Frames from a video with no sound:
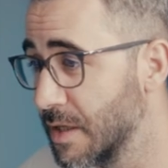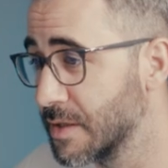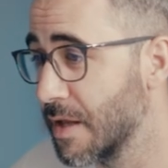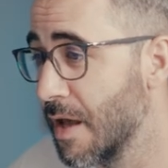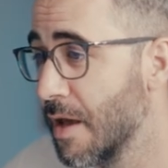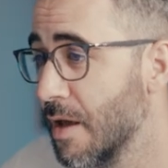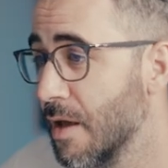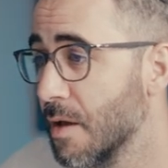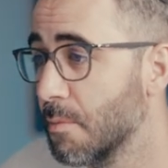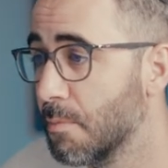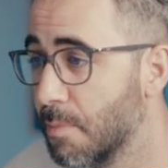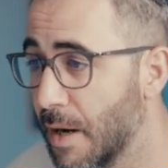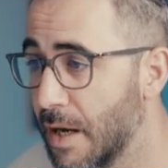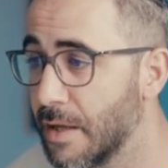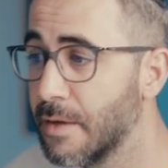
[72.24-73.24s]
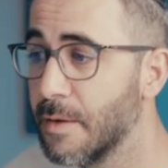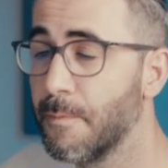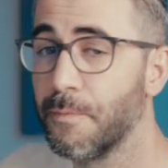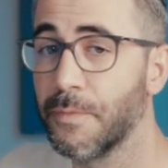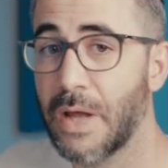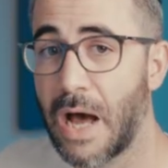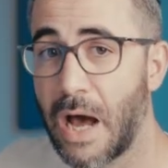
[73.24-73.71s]
list, but
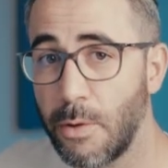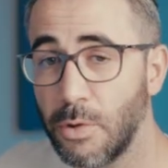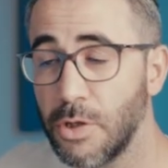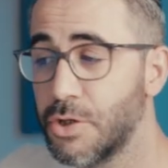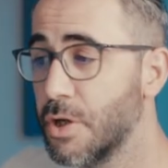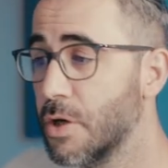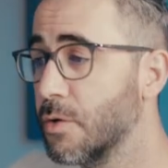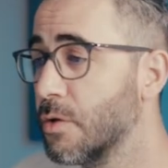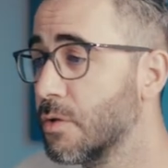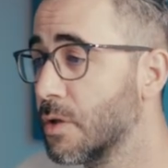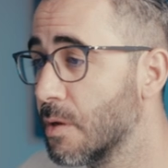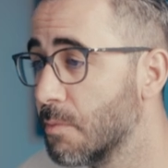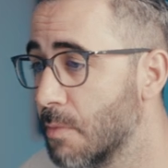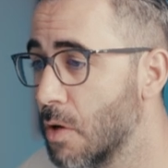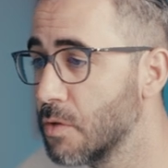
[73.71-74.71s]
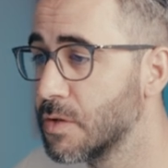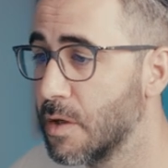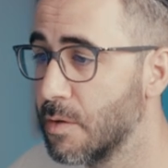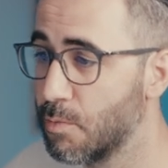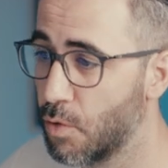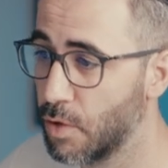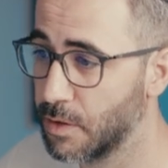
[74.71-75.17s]
I will show you the most
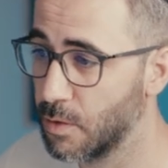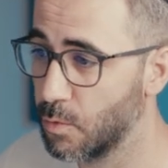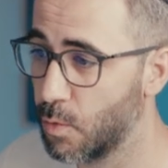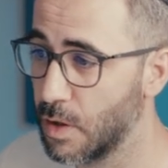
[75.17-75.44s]
important